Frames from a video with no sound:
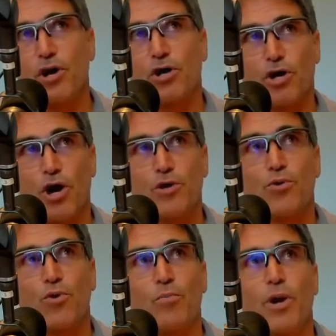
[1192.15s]
growth
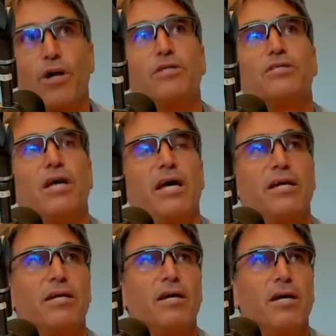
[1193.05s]
hormones
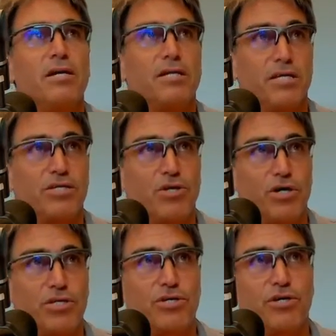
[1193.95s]
and
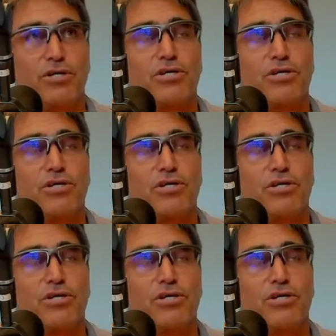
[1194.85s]
testosterone.